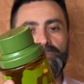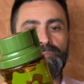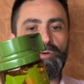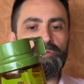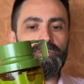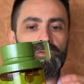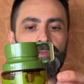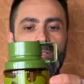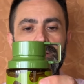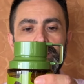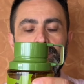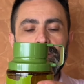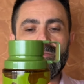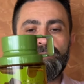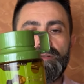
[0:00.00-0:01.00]
bottle that
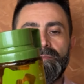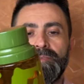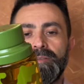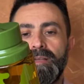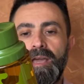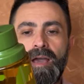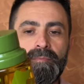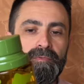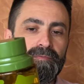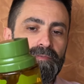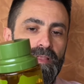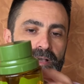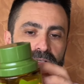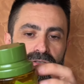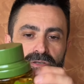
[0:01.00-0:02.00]
has sort of a
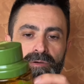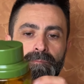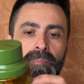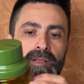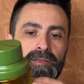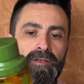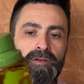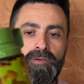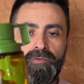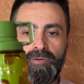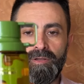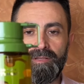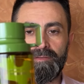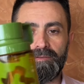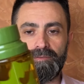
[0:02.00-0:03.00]
camouflage uh, pattern on
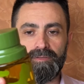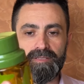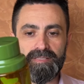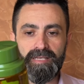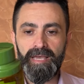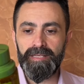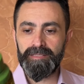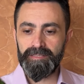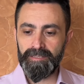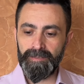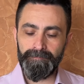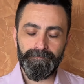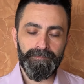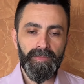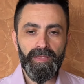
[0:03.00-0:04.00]
it on the sides. Uh,
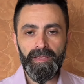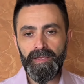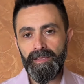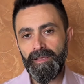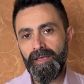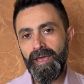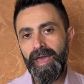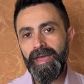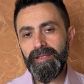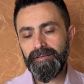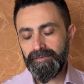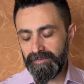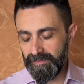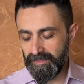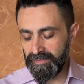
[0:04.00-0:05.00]
and
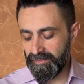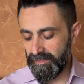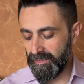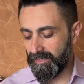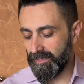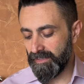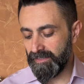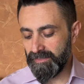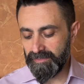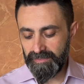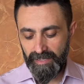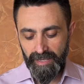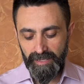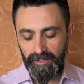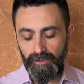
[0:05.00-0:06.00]
this thing is
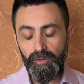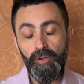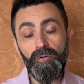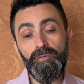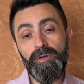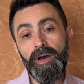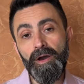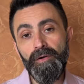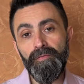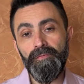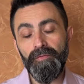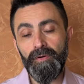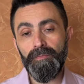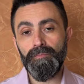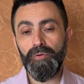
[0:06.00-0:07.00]
a clone of
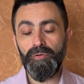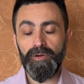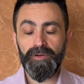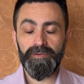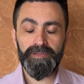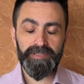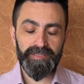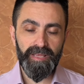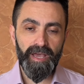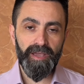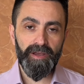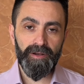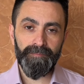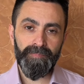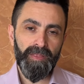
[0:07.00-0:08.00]
a Bulgari's
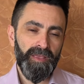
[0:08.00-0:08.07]
Tygar.